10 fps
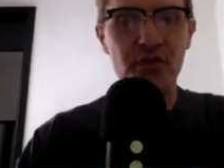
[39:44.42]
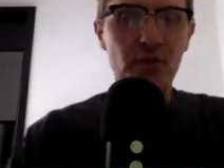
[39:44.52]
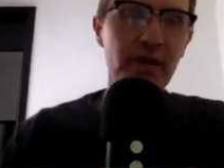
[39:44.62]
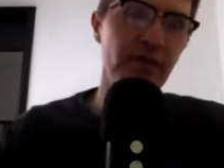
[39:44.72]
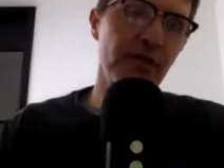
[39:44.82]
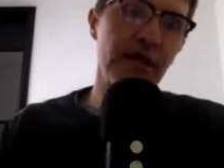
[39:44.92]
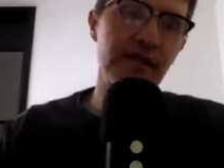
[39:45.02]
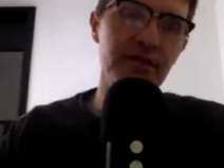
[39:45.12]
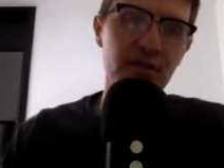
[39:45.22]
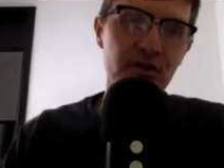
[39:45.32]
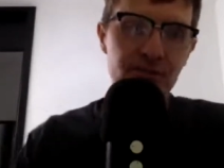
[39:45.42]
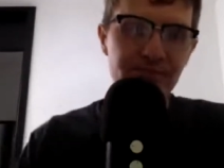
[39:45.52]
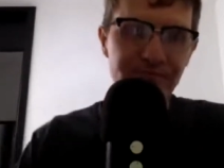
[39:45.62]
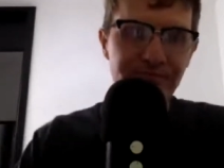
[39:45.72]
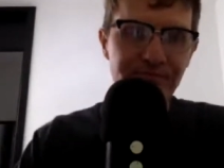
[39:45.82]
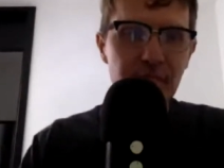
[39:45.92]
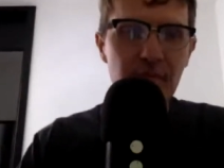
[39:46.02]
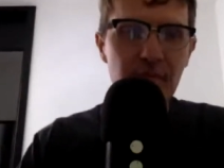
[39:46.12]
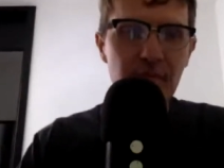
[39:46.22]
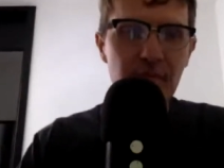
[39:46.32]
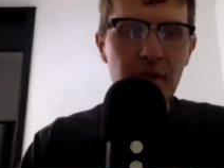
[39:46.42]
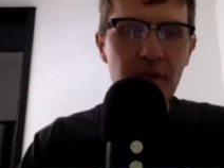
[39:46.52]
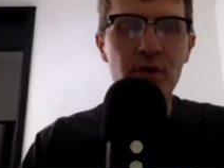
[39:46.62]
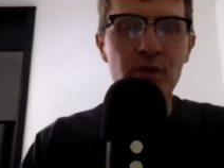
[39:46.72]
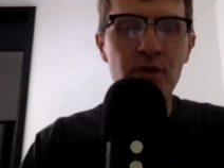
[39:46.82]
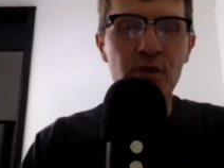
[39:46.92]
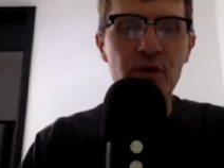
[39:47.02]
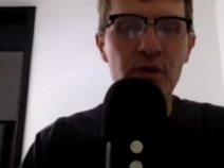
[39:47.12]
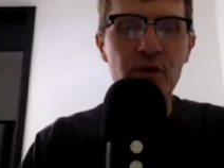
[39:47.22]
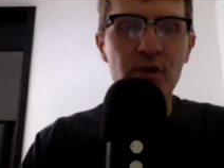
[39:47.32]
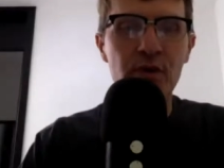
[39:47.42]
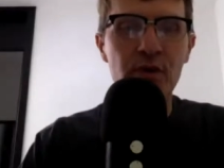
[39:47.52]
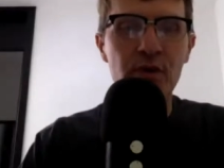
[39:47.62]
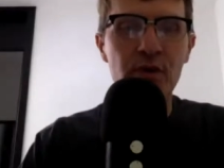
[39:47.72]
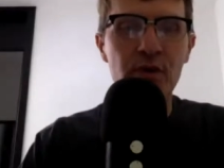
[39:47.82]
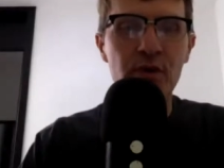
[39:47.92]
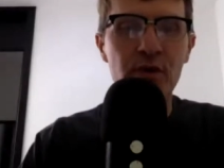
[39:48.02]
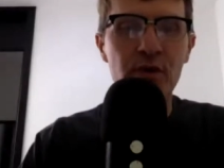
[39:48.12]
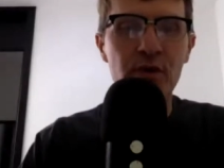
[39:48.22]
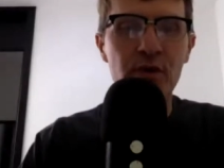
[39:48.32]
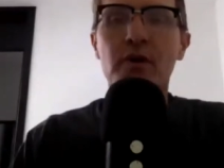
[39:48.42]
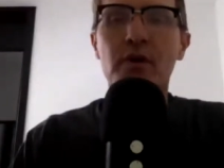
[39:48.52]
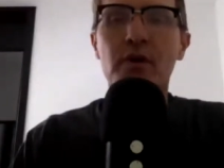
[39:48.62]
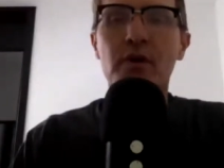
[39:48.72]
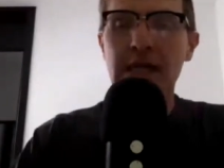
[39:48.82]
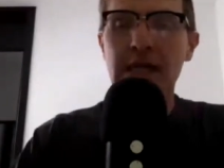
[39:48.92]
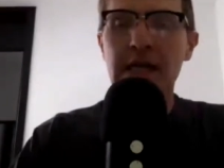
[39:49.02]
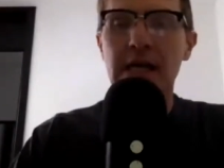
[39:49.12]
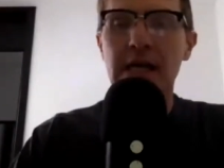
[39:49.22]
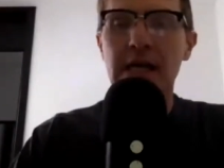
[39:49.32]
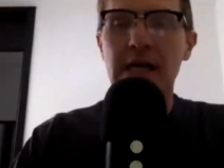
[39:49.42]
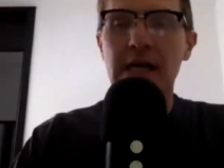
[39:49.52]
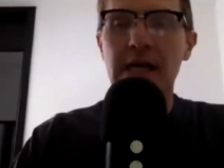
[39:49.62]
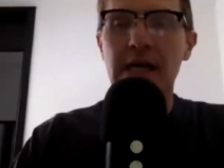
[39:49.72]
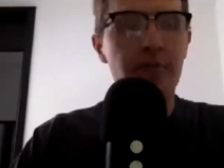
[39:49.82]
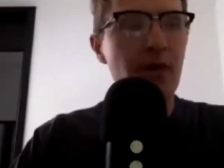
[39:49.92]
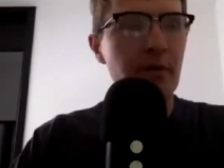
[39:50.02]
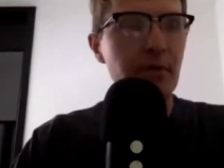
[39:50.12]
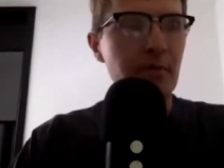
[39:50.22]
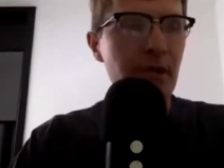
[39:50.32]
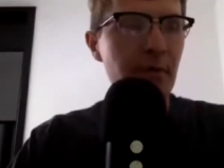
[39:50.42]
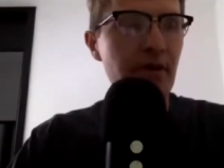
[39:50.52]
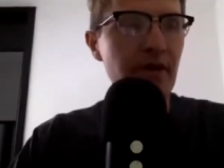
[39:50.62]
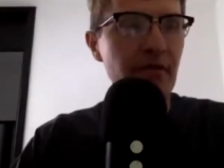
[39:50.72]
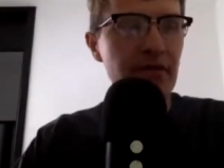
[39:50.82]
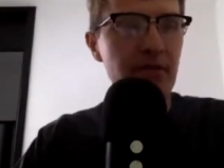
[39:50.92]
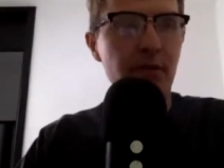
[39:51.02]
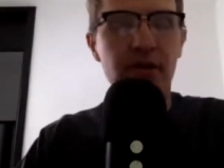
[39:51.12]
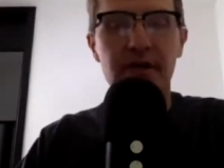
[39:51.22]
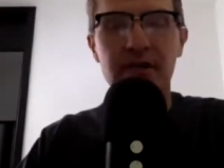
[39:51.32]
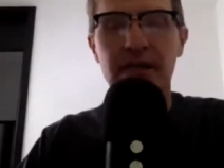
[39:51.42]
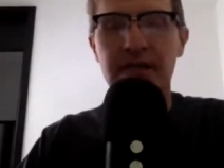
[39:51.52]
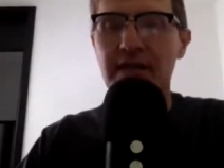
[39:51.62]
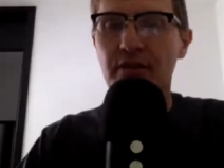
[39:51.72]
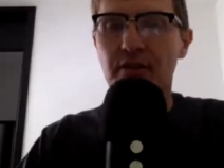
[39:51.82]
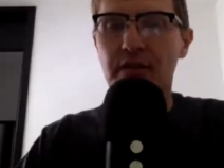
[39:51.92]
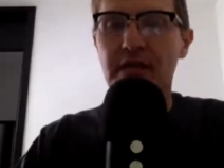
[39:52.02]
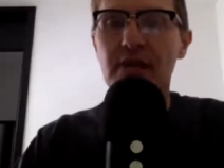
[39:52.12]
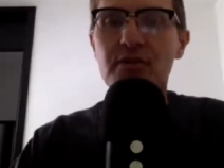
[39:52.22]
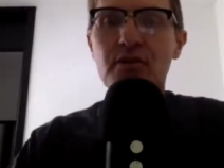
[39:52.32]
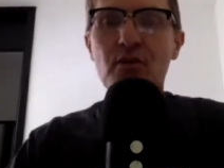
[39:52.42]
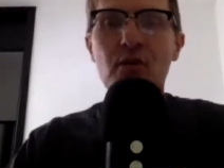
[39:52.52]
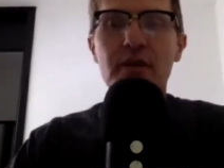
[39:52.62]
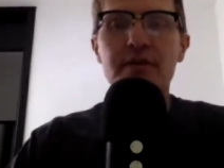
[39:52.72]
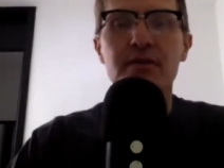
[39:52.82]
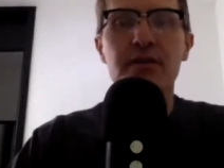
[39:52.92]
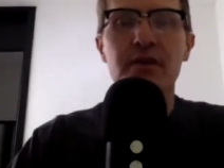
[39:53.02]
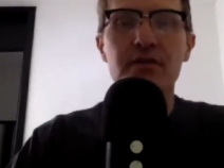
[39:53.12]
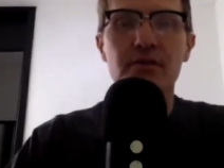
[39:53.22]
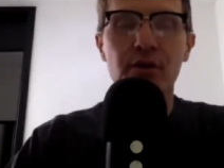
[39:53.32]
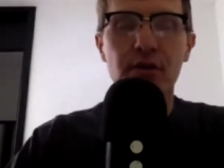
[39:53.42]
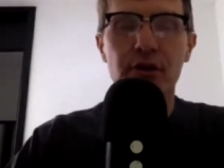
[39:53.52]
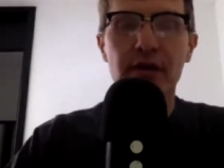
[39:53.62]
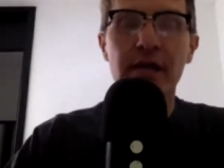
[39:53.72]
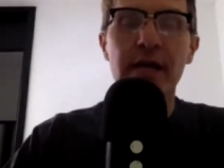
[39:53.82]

the first week of class to really concentrate a problem they want uh, research, a problem maybe they've experienced as either a teacher or as a, as a learner.